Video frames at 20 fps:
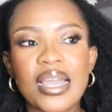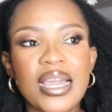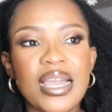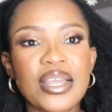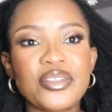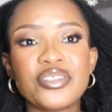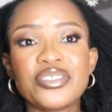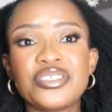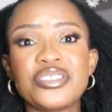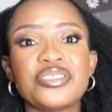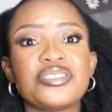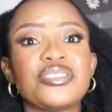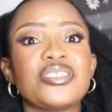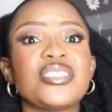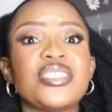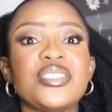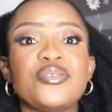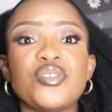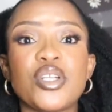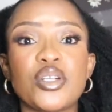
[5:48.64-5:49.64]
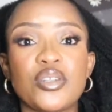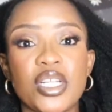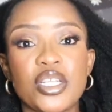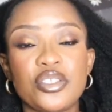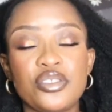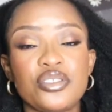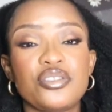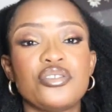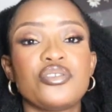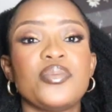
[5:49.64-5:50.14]
I know she's not the regular
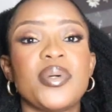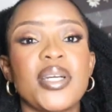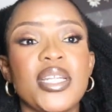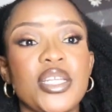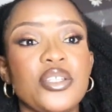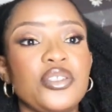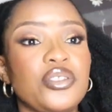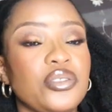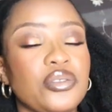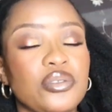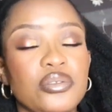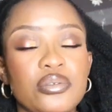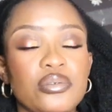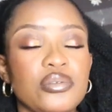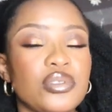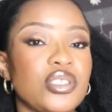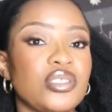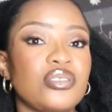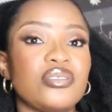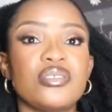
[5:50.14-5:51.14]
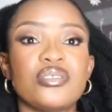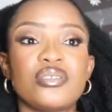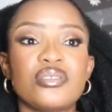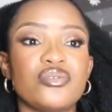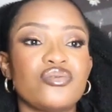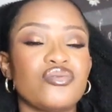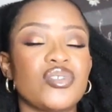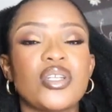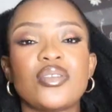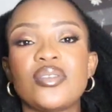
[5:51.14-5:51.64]
YouTuber that you know. She's
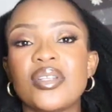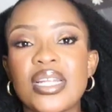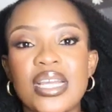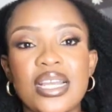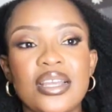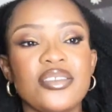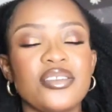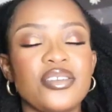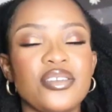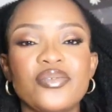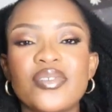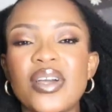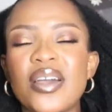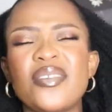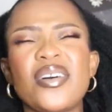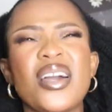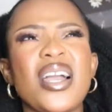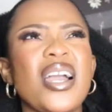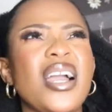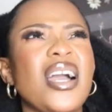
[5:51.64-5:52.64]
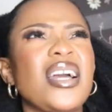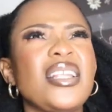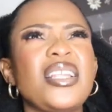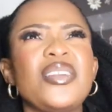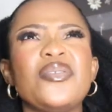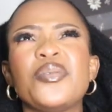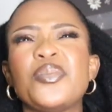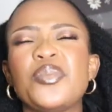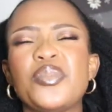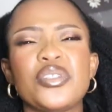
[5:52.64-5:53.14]
not regular. I
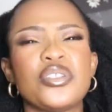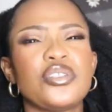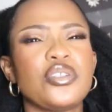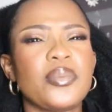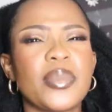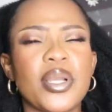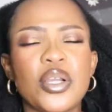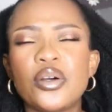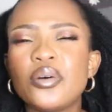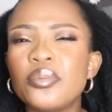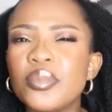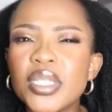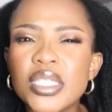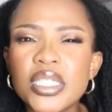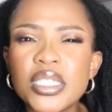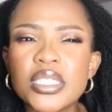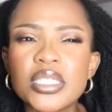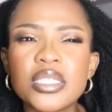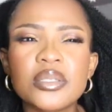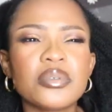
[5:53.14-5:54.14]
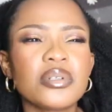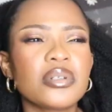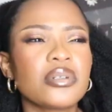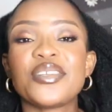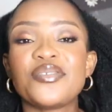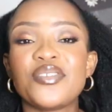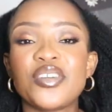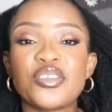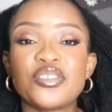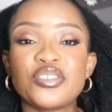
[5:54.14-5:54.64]
hardly even posted on my community with
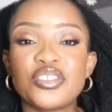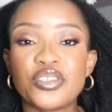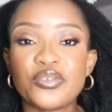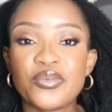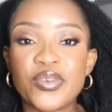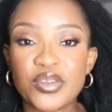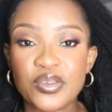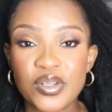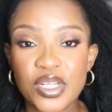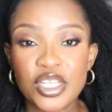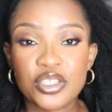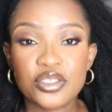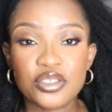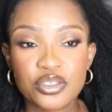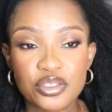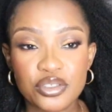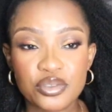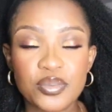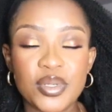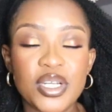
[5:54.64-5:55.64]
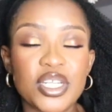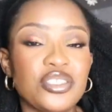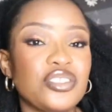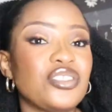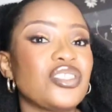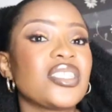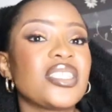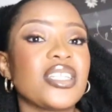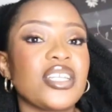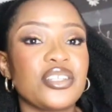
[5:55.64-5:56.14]
your regular YouTuber.
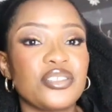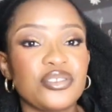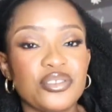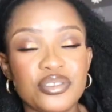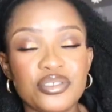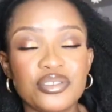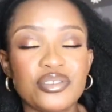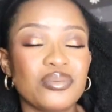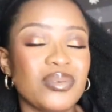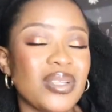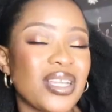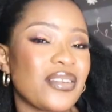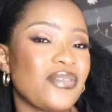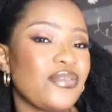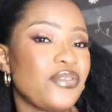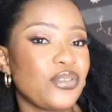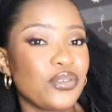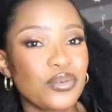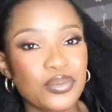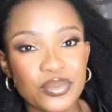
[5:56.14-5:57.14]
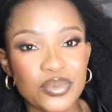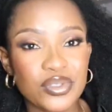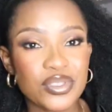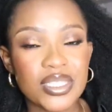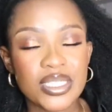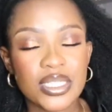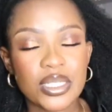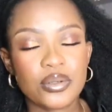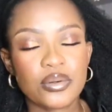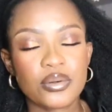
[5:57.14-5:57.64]
She just started YouTube like a few
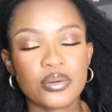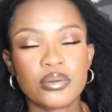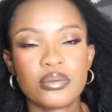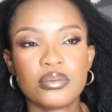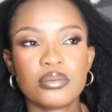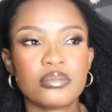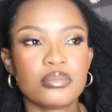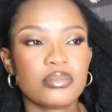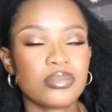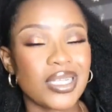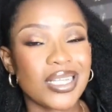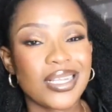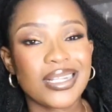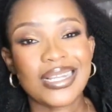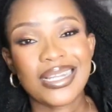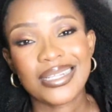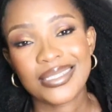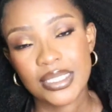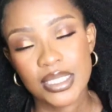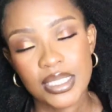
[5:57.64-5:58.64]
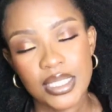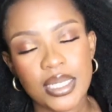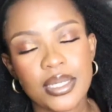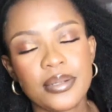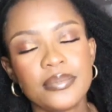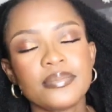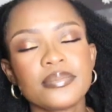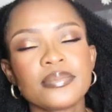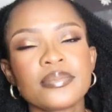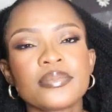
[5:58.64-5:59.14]
months ago, like last year.
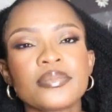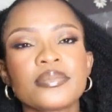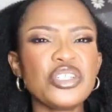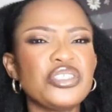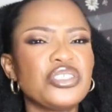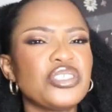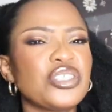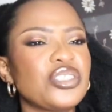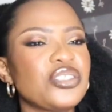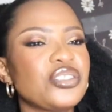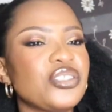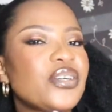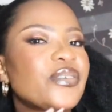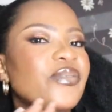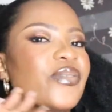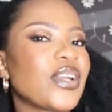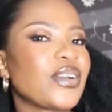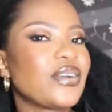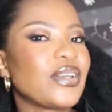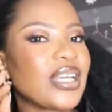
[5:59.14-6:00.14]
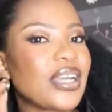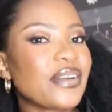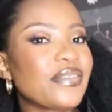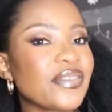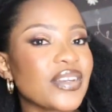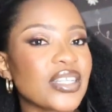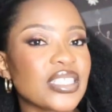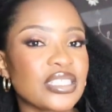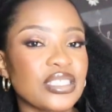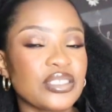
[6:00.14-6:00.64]
I'm sure you have regular
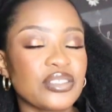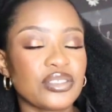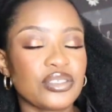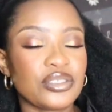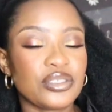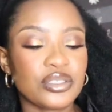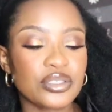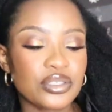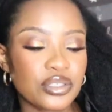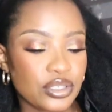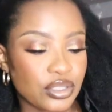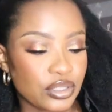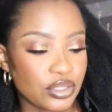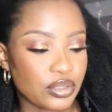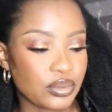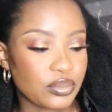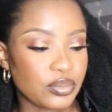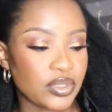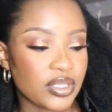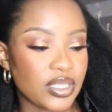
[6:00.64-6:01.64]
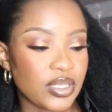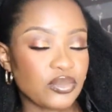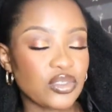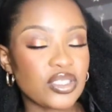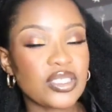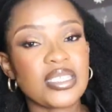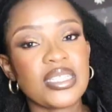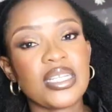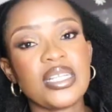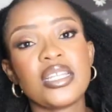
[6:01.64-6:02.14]
faces on YouTube, but I'm
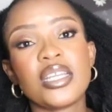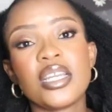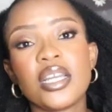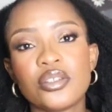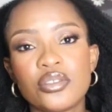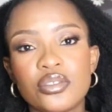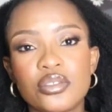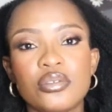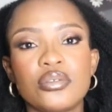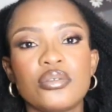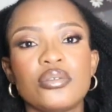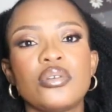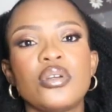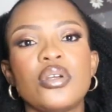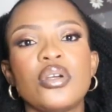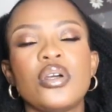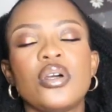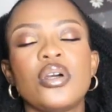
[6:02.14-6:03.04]
just telling her to,